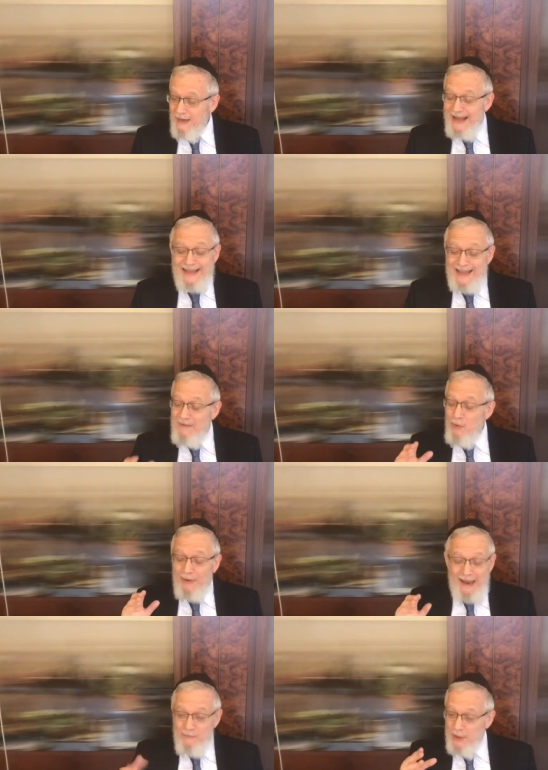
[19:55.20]
I could give
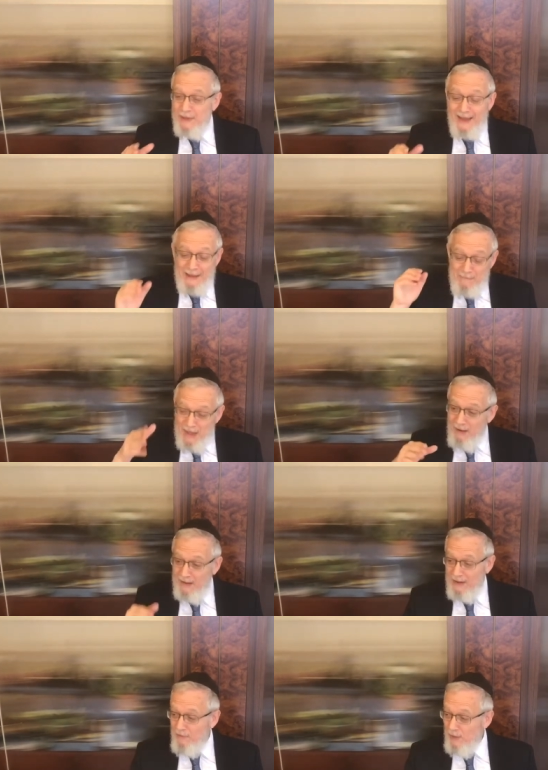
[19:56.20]
you everything and
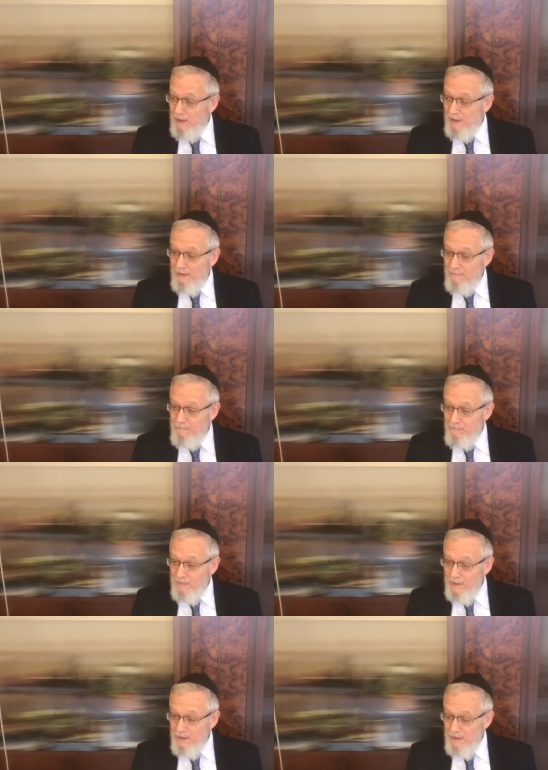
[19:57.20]
beyond everything.
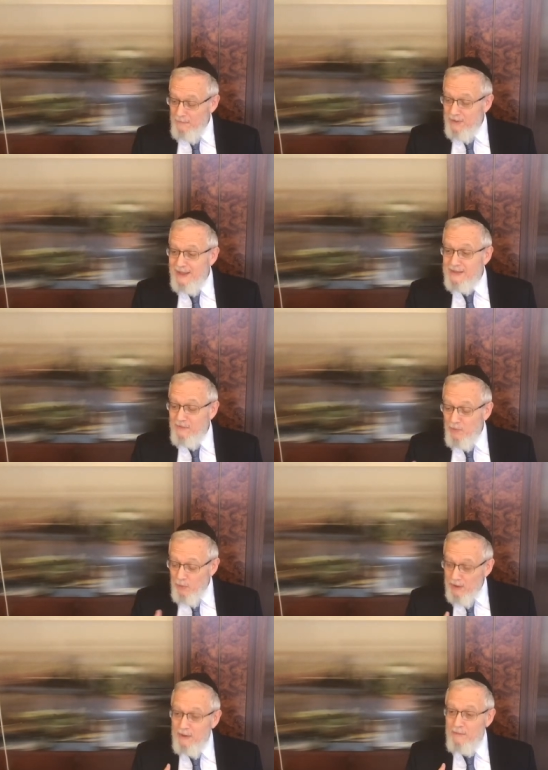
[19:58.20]
But that's if you're
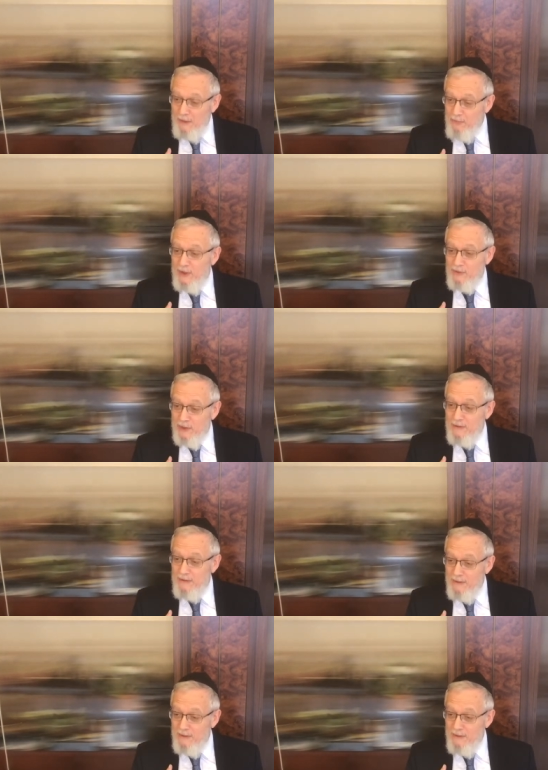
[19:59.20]
working on my project.